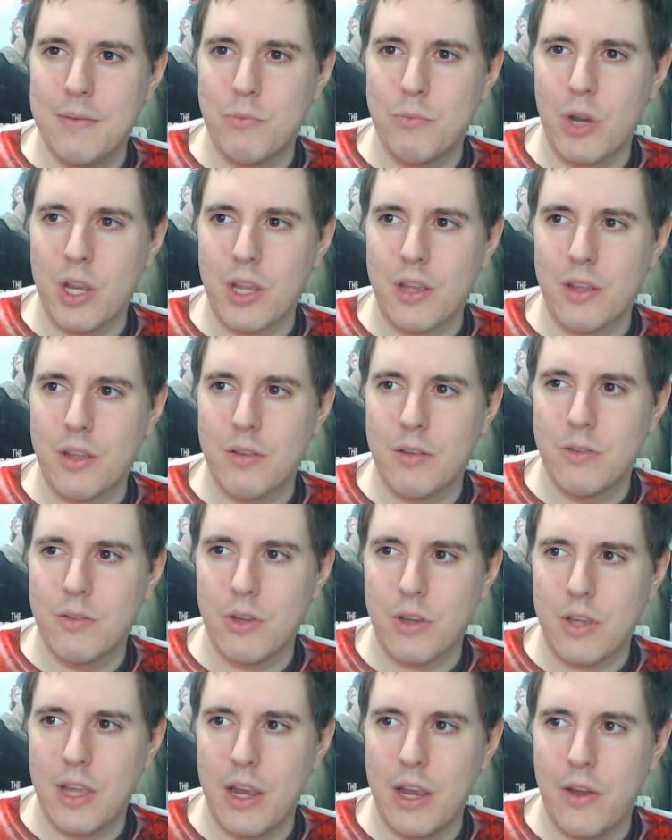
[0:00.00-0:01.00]
Rick
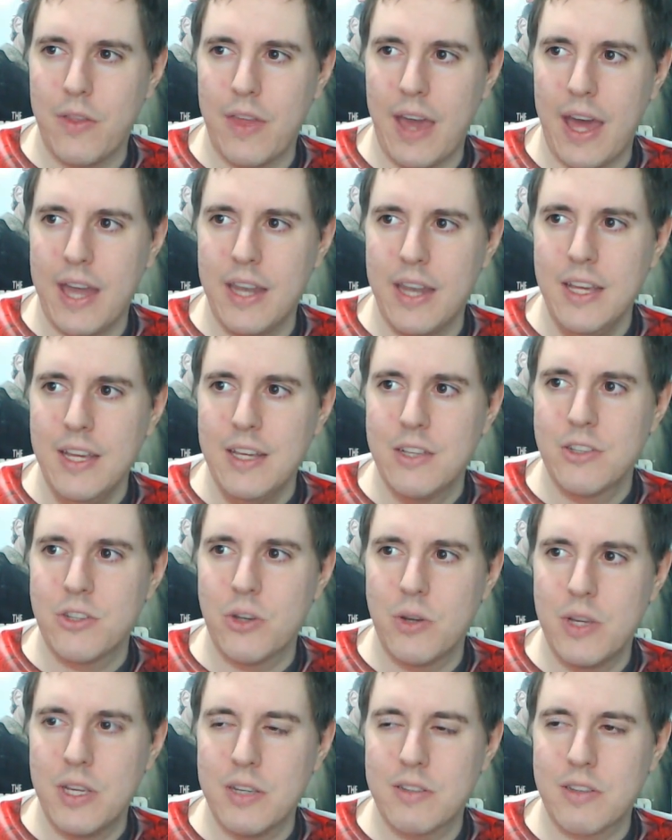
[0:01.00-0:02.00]
took care of that.
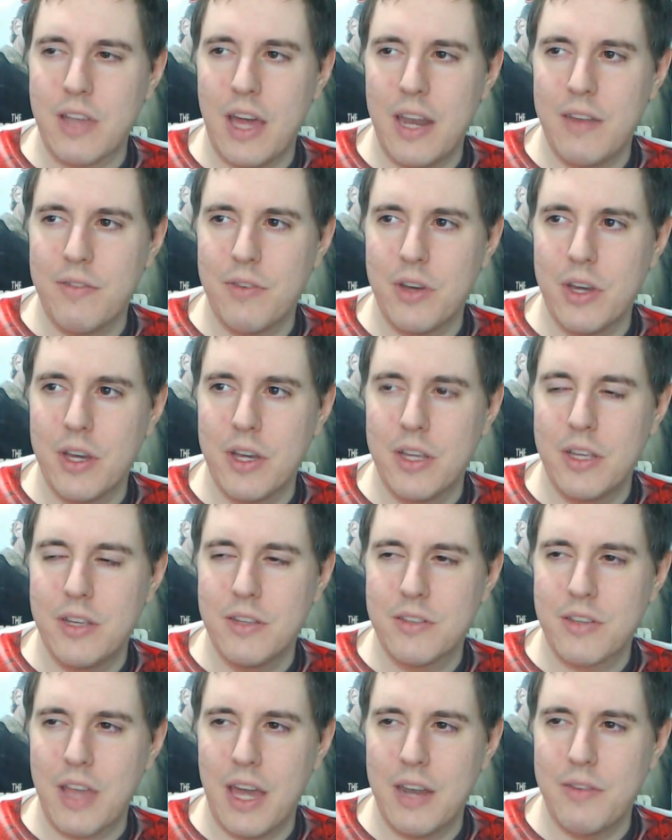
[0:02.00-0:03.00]
So he is kind of
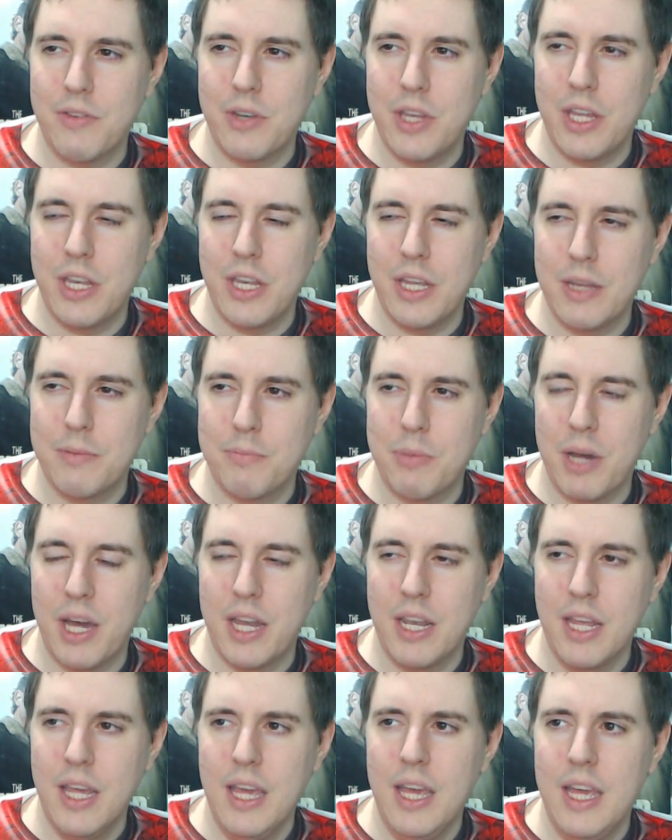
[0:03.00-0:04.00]
an idiot,
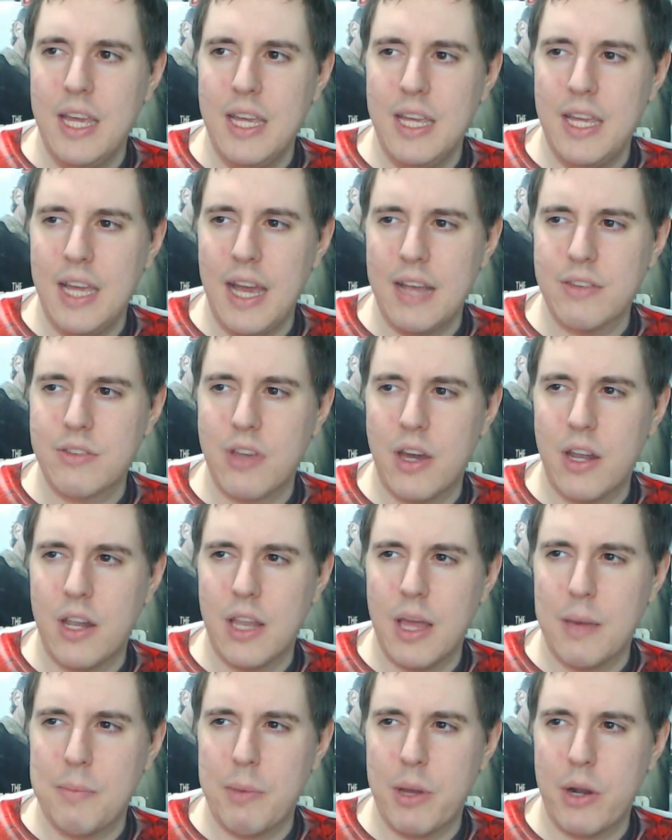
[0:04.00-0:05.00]
but he has gotten
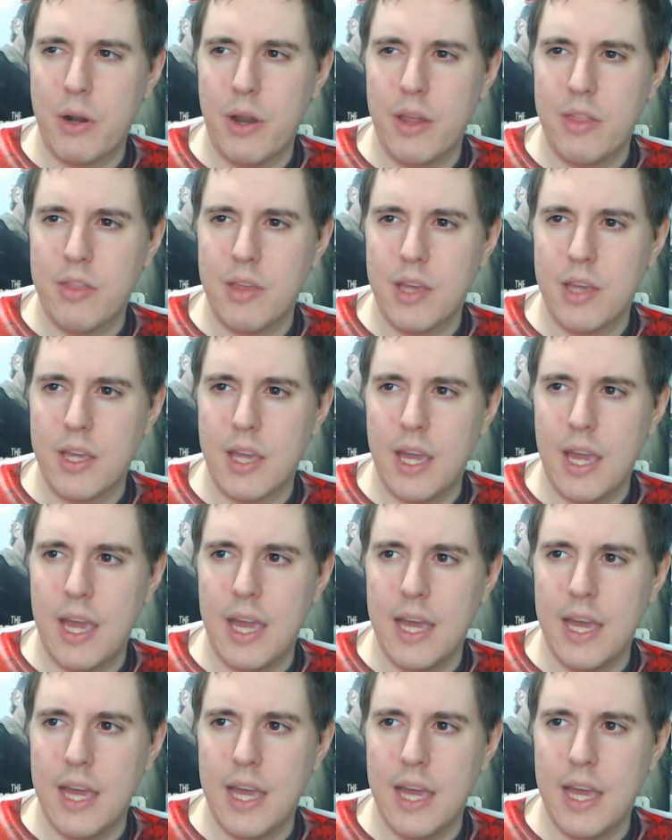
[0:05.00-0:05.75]
a lot better, I think.